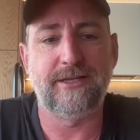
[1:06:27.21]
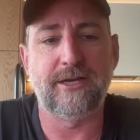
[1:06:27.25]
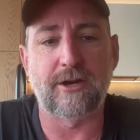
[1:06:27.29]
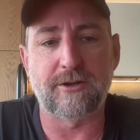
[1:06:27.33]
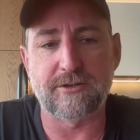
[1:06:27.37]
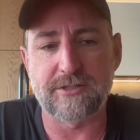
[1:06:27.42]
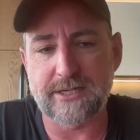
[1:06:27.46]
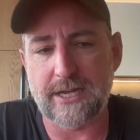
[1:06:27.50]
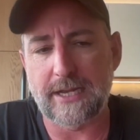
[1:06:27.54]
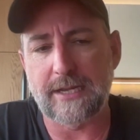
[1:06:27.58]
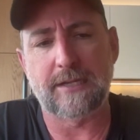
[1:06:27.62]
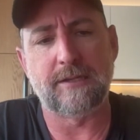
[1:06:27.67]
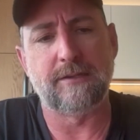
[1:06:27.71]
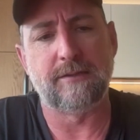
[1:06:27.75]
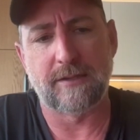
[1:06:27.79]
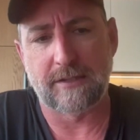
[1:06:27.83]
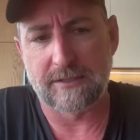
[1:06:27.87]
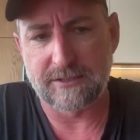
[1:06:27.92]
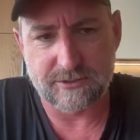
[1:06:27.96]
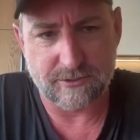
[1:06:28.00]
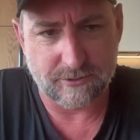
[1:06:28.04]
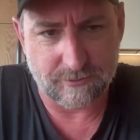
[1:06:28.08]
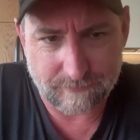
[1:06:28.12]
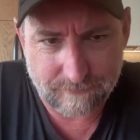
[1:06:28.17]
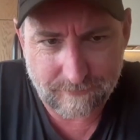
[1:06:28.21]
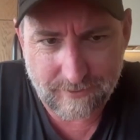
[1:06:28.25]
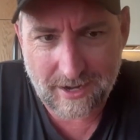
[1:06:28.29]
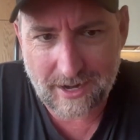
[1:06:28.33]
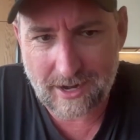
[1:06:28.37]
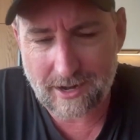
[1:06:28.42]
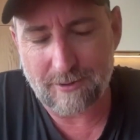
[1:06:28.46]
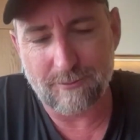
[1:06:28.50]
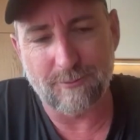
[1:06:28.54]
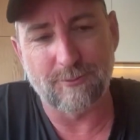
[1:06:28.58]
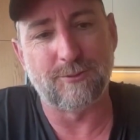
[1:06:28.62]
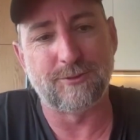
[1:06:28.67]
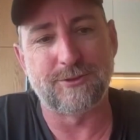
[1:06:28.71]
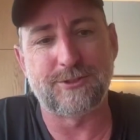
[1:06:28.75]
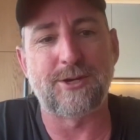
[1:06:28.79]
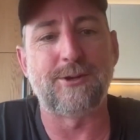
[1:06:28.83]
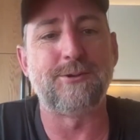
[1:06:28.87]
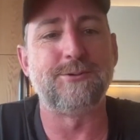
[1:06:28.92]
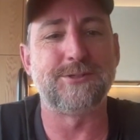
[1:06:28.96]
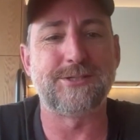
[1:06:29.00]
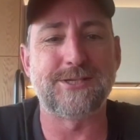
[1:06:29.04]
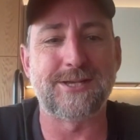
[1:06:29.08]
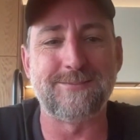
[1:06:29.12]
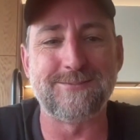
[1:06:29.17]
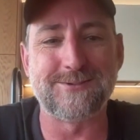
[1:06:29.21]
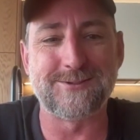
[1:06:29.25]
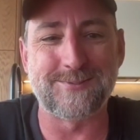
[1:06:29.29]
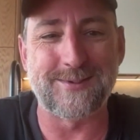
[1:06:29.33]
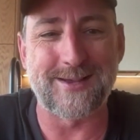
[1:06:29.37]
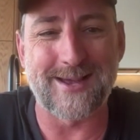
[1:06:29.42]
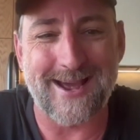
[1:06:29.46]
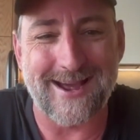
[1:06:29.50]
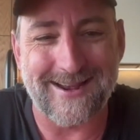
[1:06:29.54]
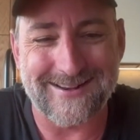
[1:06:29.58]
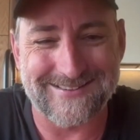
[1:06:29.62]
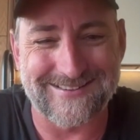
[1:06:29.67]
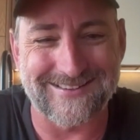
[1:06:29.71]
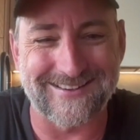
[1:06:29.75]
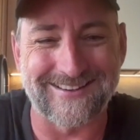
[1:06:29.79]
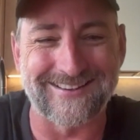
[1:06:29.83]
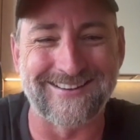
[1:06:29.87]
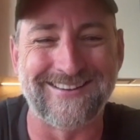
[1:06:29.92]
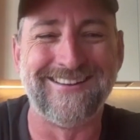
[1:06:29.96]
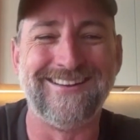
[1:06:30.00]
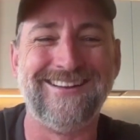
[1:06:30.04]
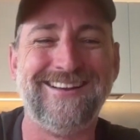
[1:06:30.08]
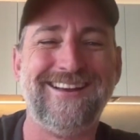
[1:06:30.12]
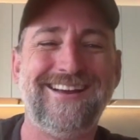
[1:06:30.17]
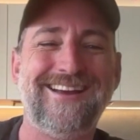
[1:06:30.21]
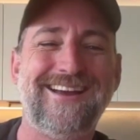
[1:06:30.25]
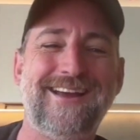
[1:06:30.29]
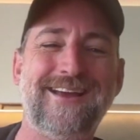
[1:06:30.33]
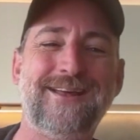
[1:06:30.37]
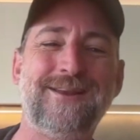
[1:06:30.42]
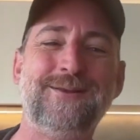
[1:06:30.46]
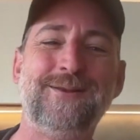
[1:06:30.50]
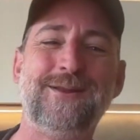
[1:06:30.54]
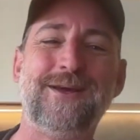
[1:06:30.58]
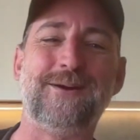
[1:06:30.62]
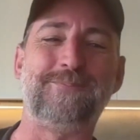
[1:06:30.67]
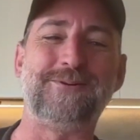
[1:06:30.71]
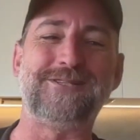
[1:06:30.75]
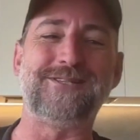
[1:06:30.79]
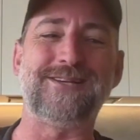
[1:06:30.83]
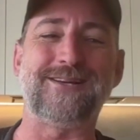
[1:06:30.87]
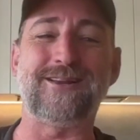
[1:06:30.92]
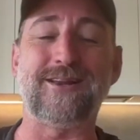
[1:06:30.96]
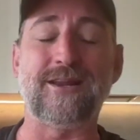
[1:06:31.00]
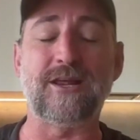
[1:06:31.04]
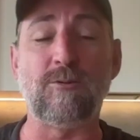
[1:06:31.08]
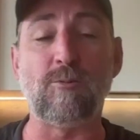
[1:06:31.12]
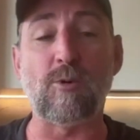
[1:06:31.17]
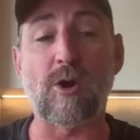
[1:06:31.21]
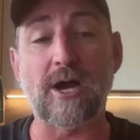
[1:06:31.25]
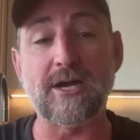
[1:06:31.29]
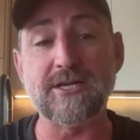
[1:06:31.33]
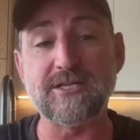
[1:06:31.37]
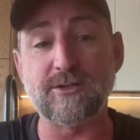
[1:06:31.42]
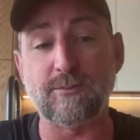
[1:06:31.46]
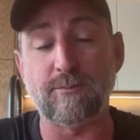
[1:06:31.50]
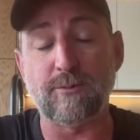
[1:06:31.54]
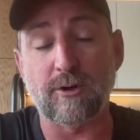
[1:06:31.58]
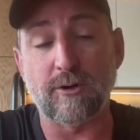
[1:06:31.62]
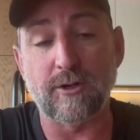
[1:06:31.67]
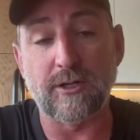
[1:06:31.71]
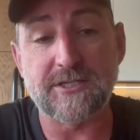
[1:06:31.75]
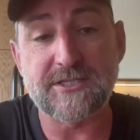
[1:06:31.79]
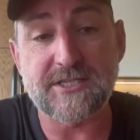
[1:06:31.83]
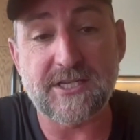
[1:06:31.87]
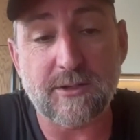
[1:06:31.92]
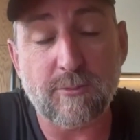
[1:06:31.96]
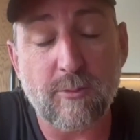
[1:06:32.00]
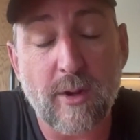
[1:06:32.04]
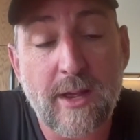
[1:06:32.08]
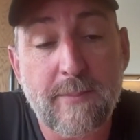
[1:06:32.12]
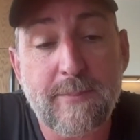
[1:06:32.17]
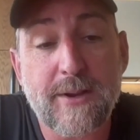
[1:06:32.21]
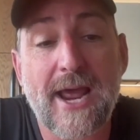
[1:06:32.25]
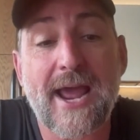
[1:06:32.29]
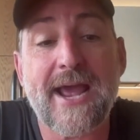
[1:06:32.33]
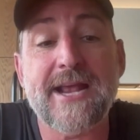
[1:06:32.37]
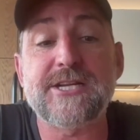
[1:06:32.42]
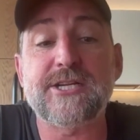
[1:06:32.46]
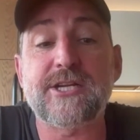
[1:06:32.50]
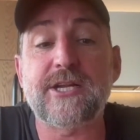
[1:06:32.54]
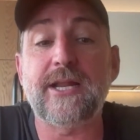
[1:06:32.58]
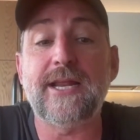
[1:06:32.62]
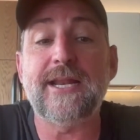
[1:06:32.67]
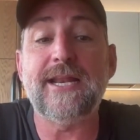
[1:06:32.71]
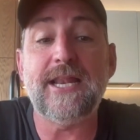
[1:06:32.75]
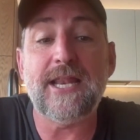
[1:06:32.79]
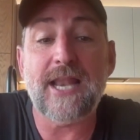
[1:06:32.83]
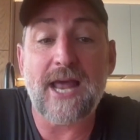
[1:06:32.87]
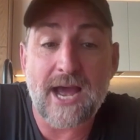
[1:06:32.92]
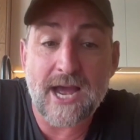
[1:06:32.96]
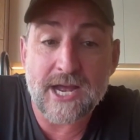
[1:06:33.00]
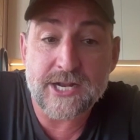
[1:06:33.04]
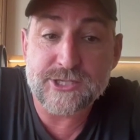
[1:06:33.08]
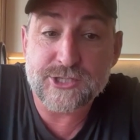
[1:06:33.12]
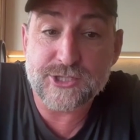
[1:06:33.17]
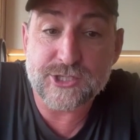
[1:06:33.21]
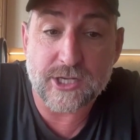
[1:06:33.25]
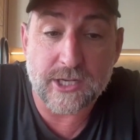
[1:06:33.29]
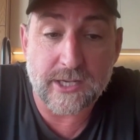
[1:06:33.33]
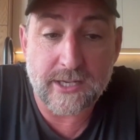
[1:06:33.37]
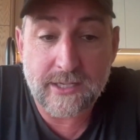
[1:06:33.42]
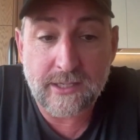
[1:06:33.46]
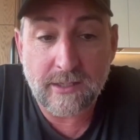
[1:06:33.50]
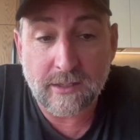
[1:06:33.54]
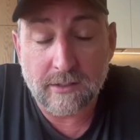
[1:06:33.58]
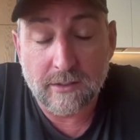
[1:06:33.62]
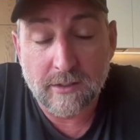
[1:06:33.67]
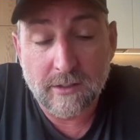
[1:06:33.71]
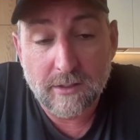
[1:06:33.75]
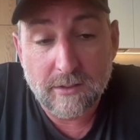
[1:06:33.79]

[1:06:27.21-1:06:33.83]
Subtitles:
taking things too far or don't seem to be acting in a particularly wise or moralistic way, but actually largely